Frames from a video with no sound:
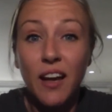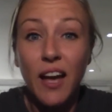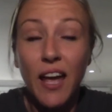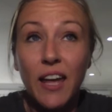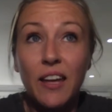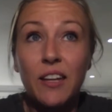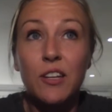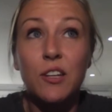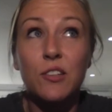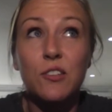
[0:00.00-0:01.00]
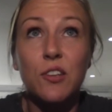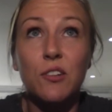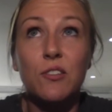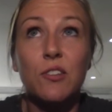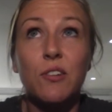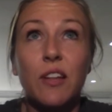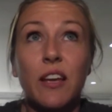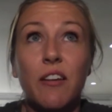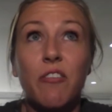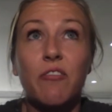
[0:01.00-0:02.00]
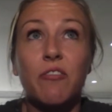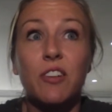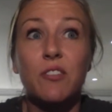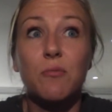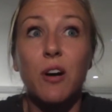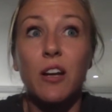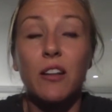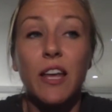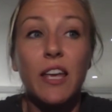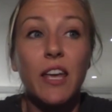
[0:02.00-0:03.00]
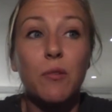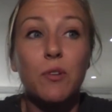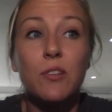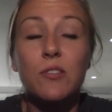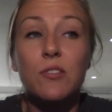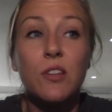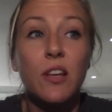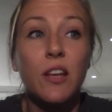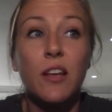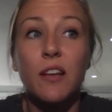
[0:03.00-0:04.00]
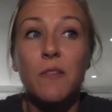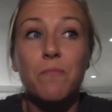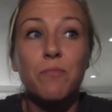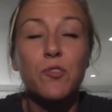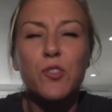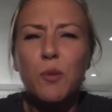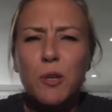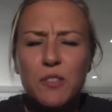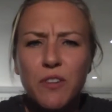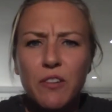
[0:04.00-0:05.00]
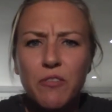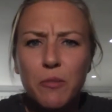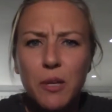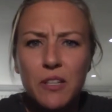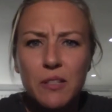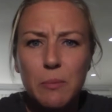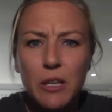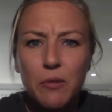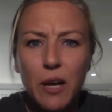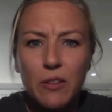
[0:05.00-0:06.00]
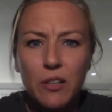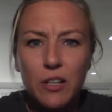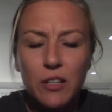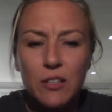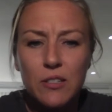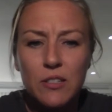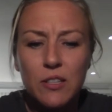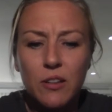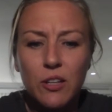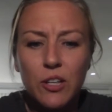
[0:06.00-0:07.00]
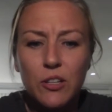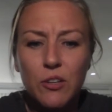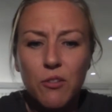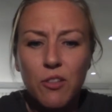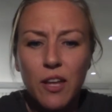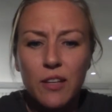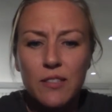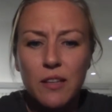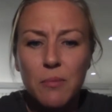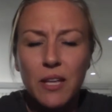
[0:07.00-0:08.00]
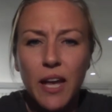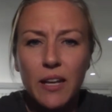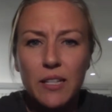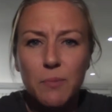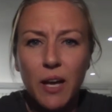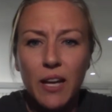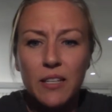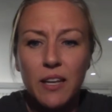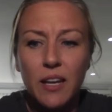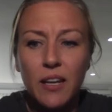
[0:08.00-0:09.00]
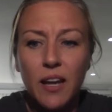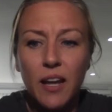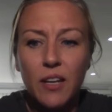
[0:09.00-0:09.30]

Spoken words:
I took to it like a fish in water. Like, it was so much fun for me to be around the girls and to learn new things and the mechanics behind it. And,